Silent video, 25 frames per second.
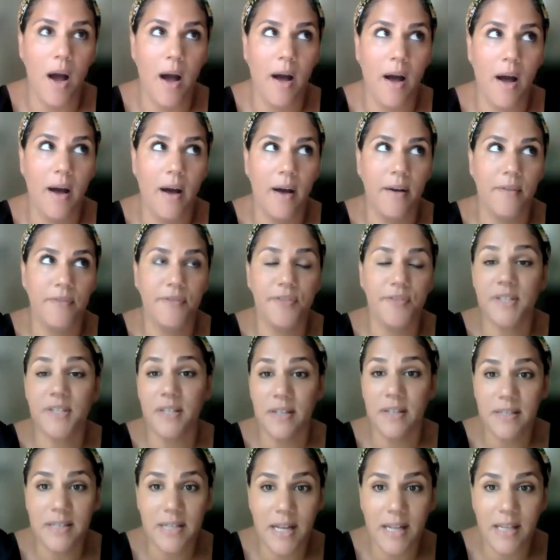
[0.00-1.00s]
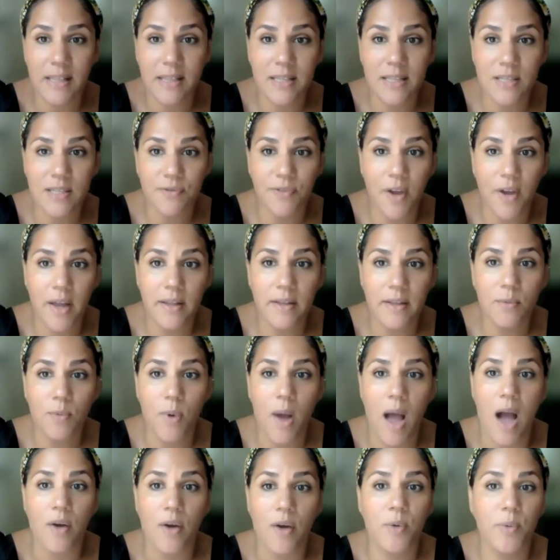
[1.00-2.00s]
facilitating this fund?
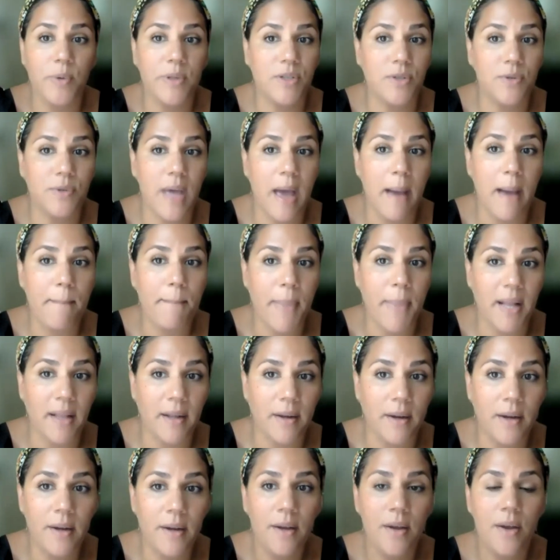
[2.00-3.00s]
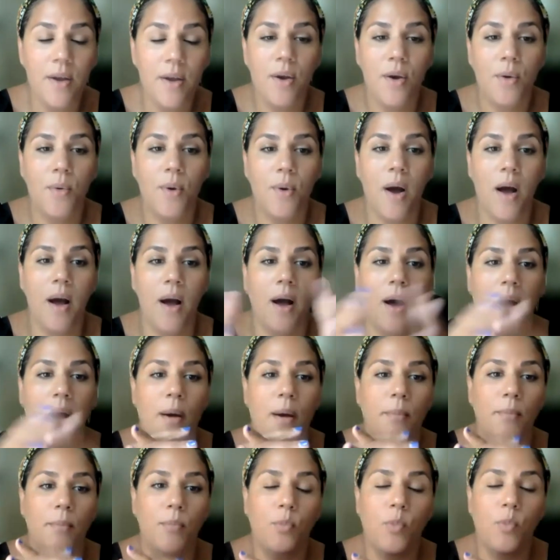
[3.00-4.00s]
How can we do that better?
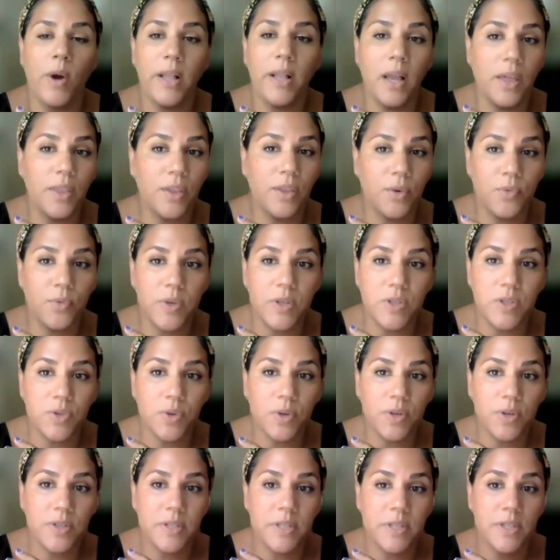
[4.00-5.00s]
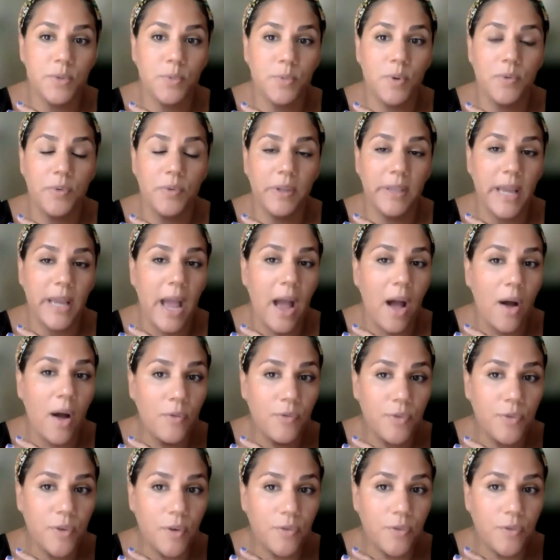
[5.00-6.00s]
What other resources were really
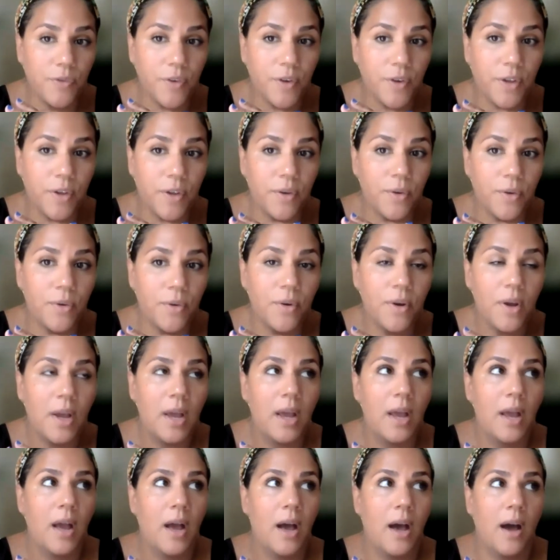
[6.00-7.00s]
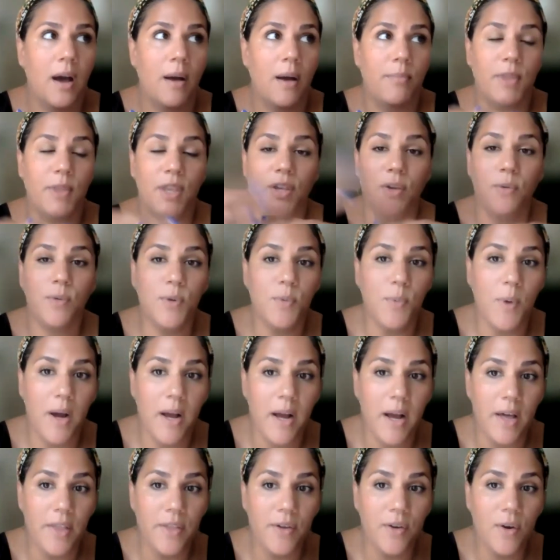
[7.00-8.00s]
helpful for you that you would
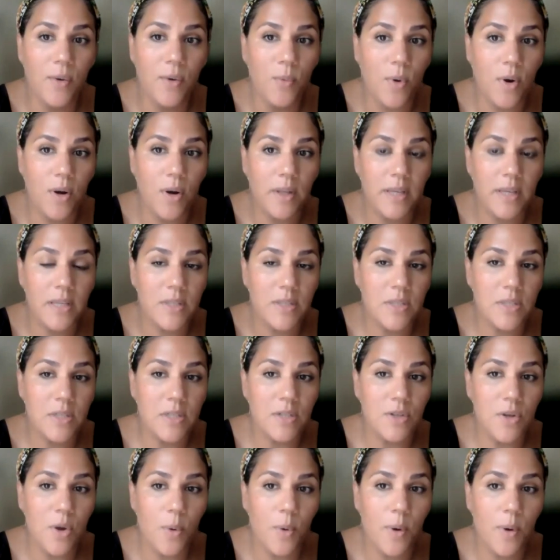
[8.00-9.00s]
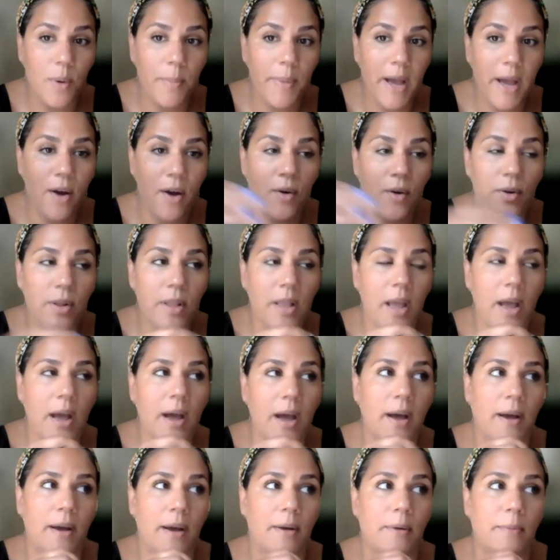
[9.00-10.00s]
want other awardees to know about?
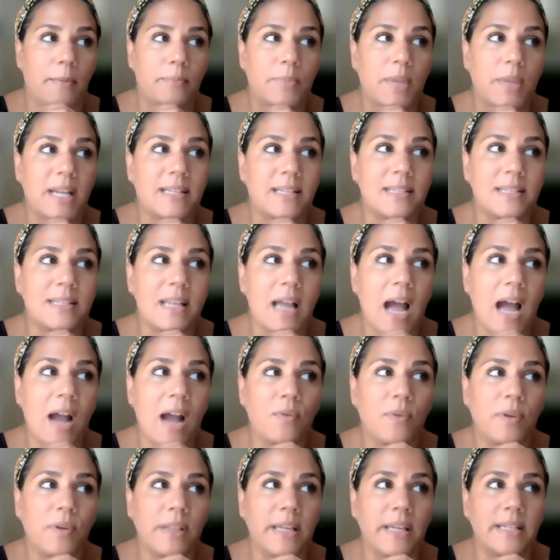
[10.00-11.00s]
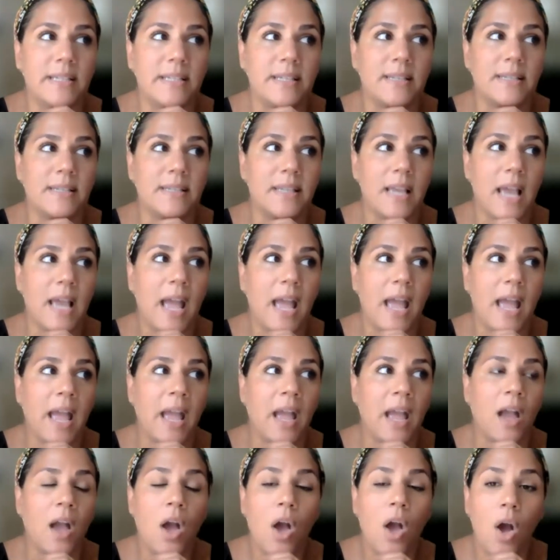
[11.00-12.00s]
It's not really to
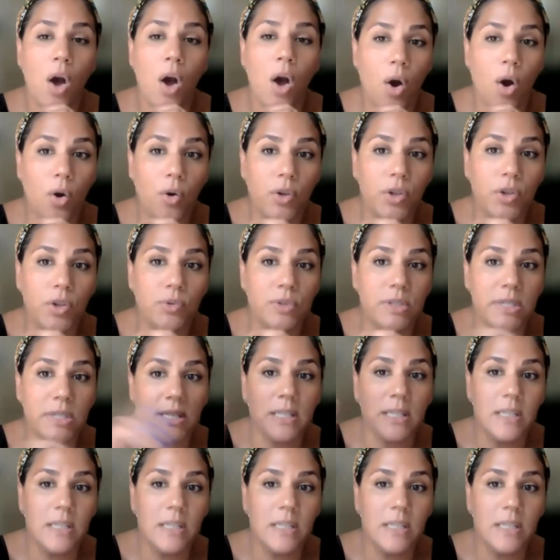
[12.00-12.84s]
say, oh, you